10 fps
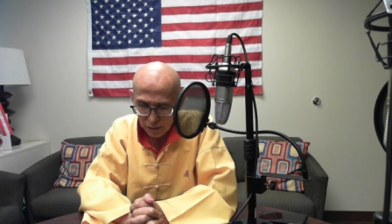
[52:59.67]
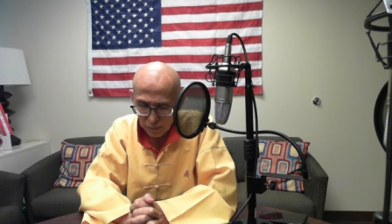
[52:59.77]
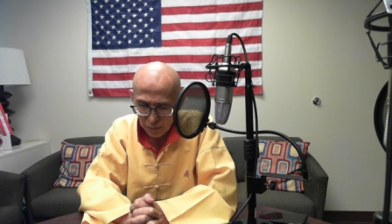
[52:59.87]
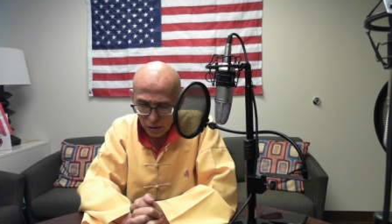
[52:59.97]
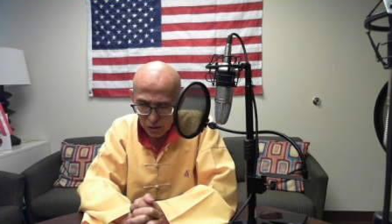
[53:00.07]

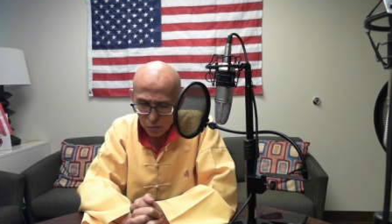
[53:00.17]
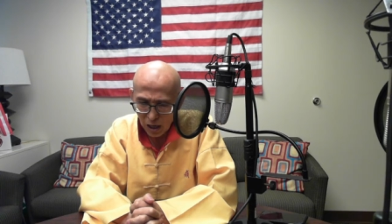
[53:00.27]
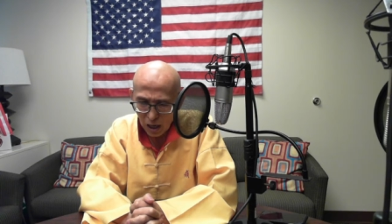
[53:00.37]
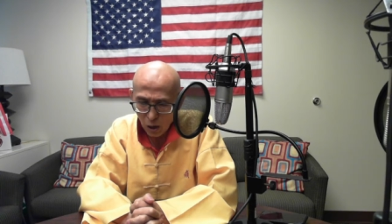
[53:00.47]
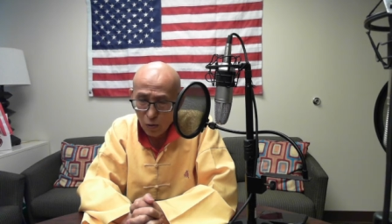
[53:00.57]
Because we
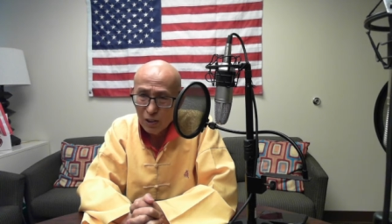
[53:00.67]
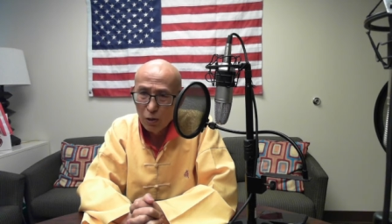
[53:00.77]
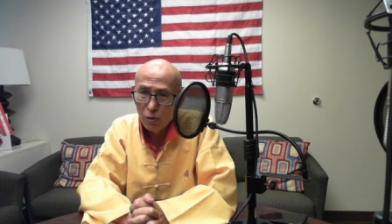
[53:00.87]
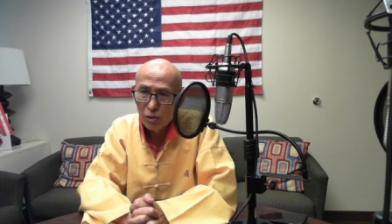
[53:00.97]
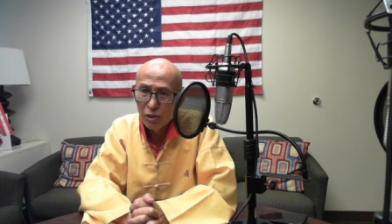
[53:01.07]
are
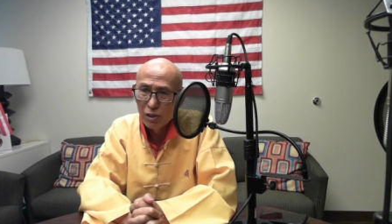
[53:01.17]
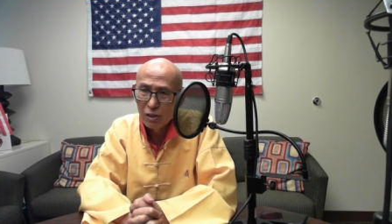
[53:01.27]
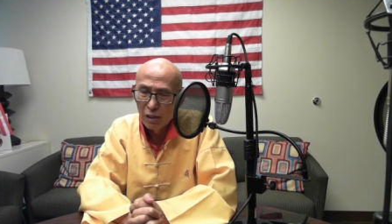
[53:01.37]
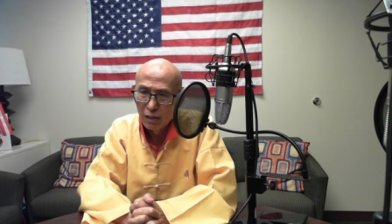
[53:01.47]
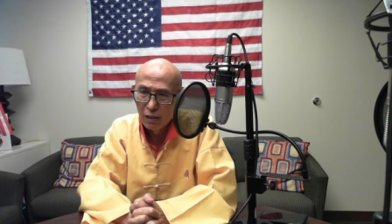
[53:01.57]

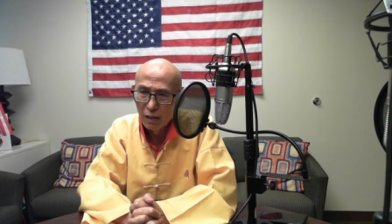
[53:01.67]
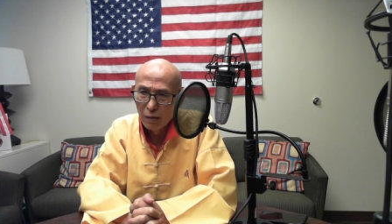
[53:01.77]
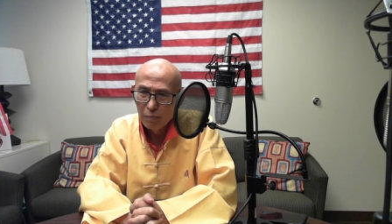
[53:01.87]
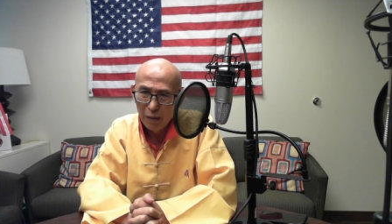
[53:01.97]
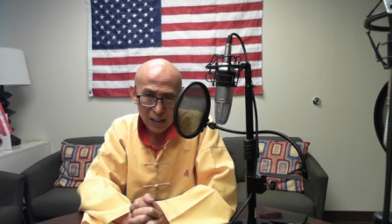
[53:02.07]
overdosed
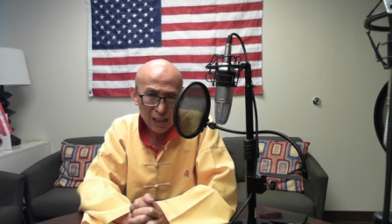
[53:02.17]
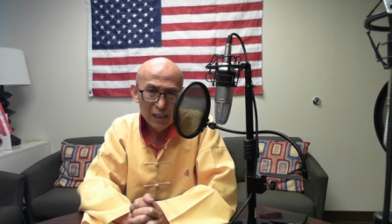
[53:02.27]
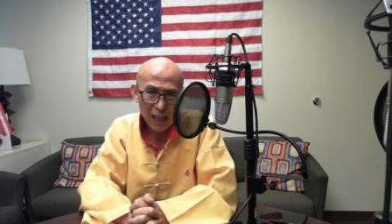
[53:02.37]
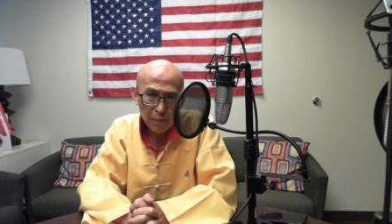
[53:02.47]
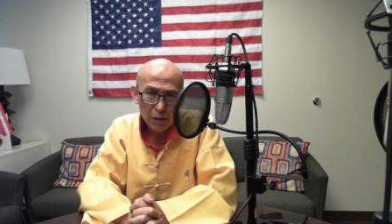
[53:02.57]
by these
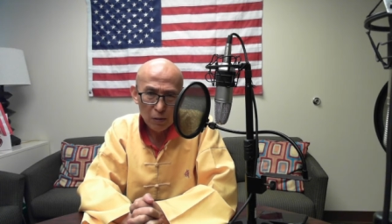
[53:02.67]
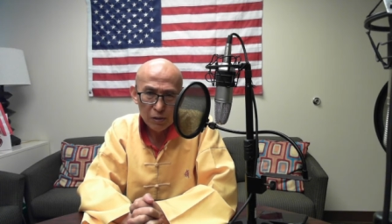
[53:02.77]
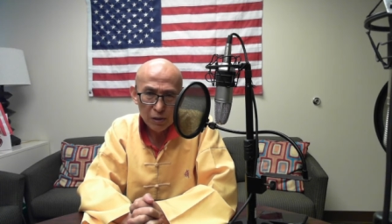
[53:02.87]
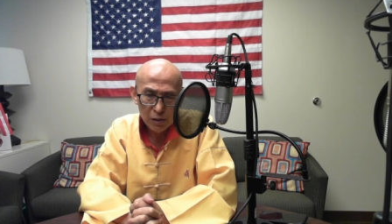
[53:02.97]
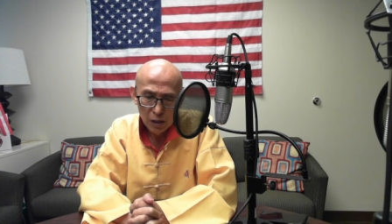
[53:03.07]

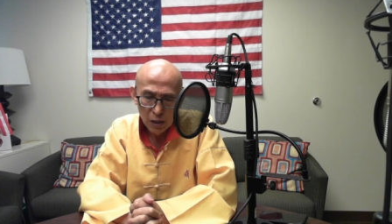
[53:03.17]
chemicals.